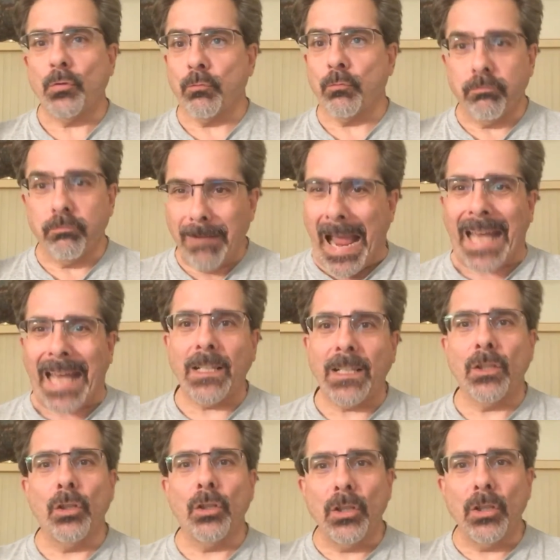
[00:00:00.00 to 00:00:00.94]

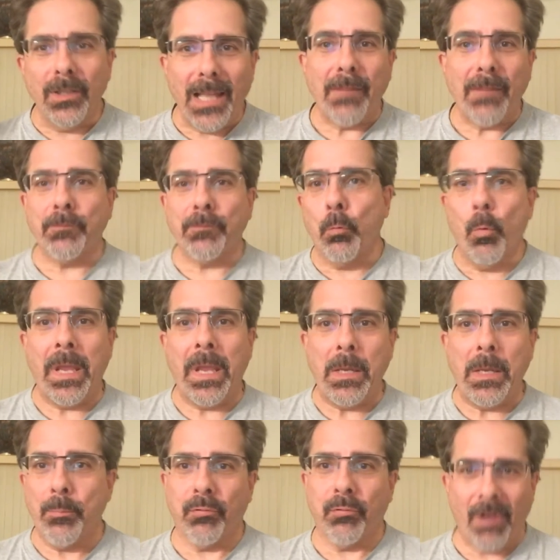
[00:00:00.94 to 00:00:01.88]
radical
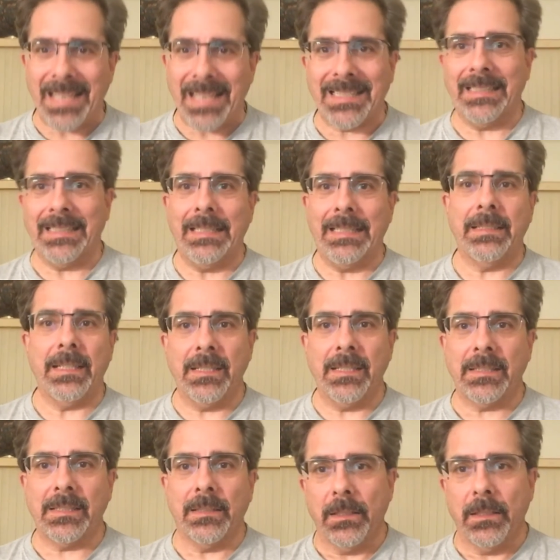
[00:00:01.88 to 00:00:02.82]
left-wing president
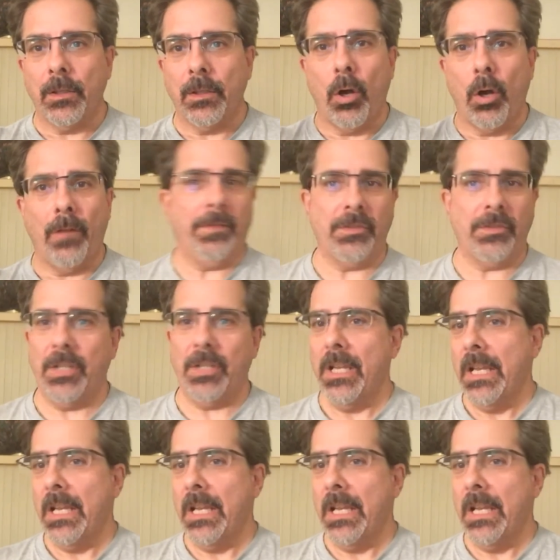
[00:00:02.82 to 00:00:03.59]
is still in office,